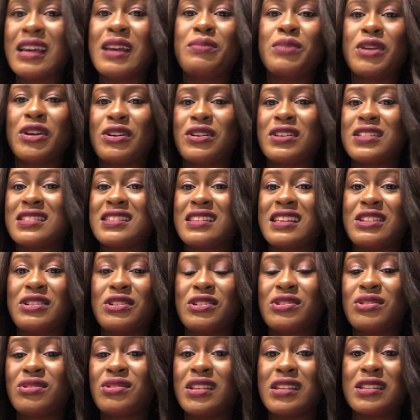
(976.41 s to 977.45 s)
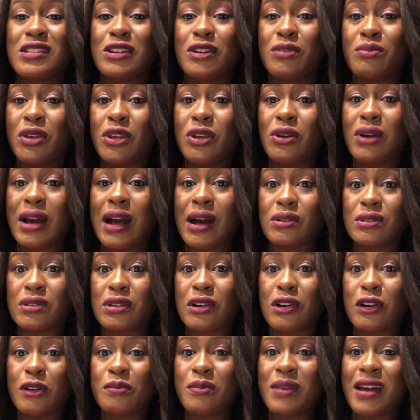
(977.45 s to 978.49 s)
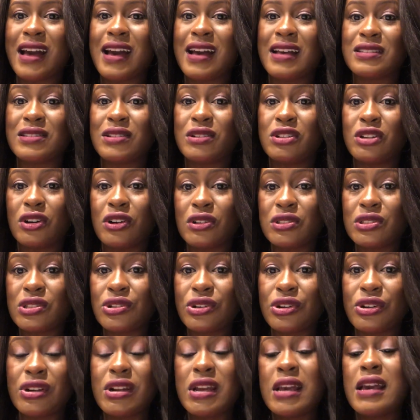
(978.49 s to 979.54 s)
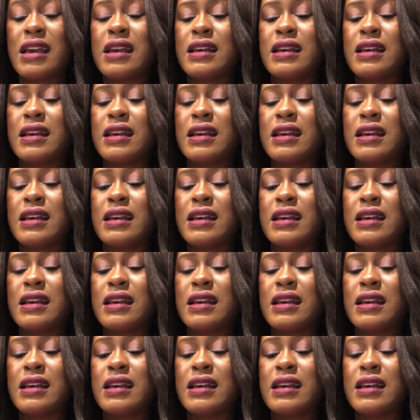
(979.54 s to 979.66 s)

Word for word: because it doesn't determine your outcome as a doctor.